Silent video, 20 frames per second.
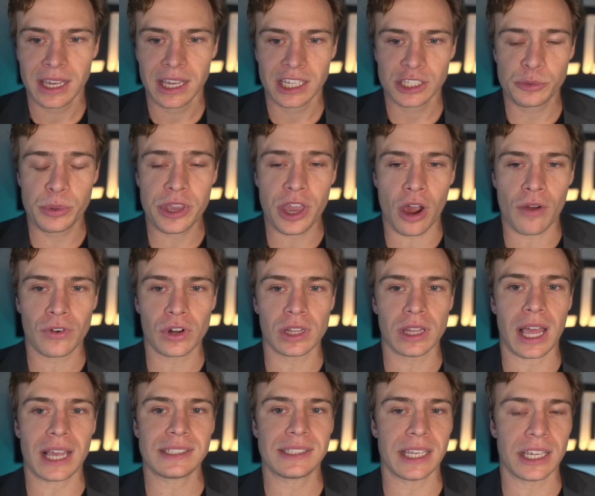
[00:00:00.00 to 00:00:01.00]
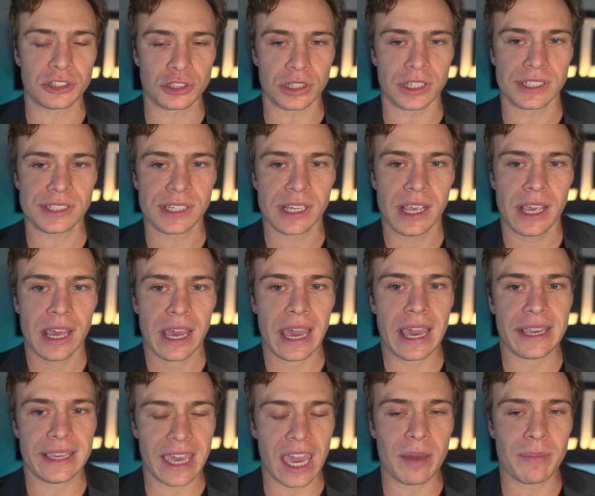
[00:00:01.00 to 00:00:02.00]
As we go over to Los Angeles,
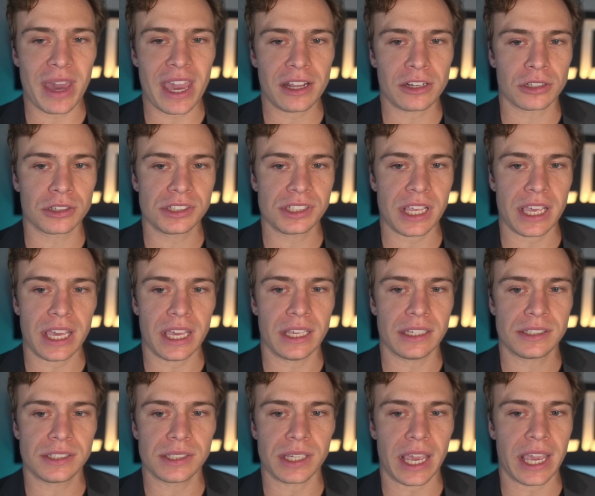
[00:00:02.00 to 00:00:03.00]
and Cam Akers is